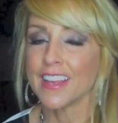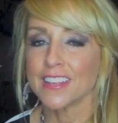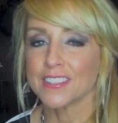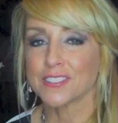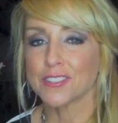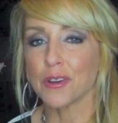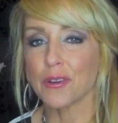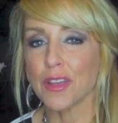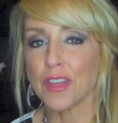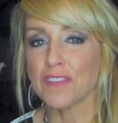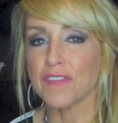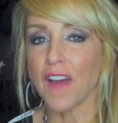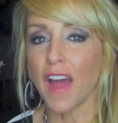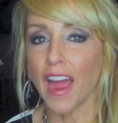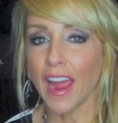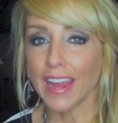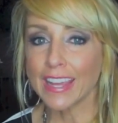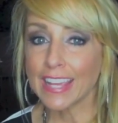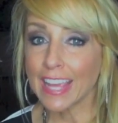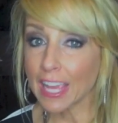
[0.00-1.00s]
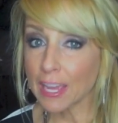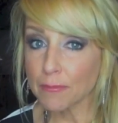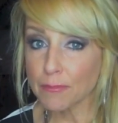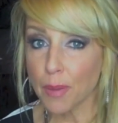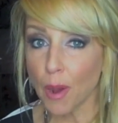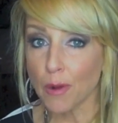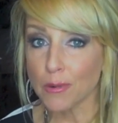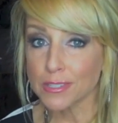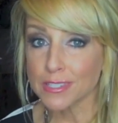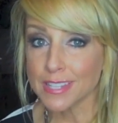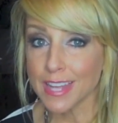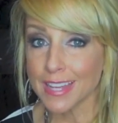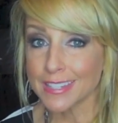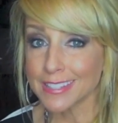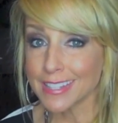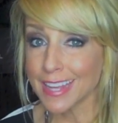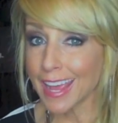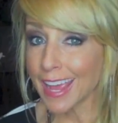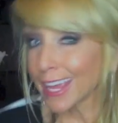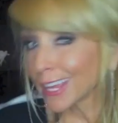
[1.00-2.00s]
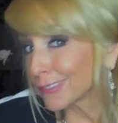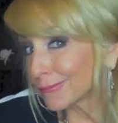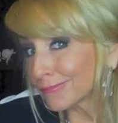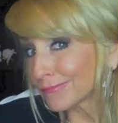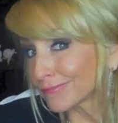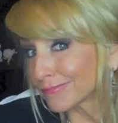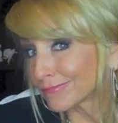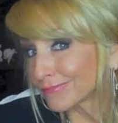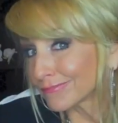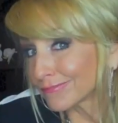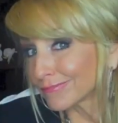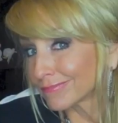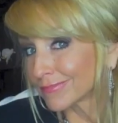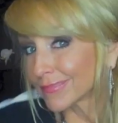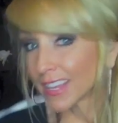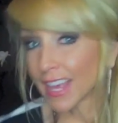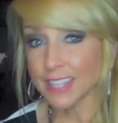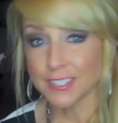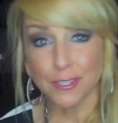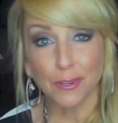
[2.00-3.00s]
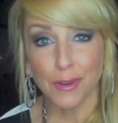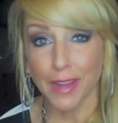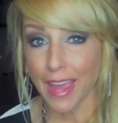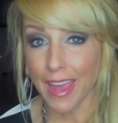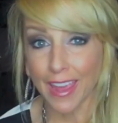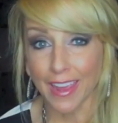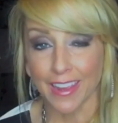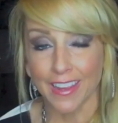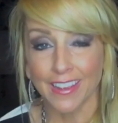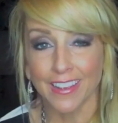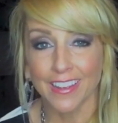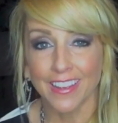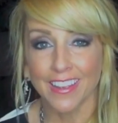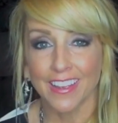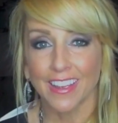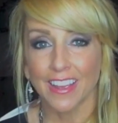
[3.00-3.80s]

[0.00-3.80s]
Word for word: So if I can't post that day, that's okay.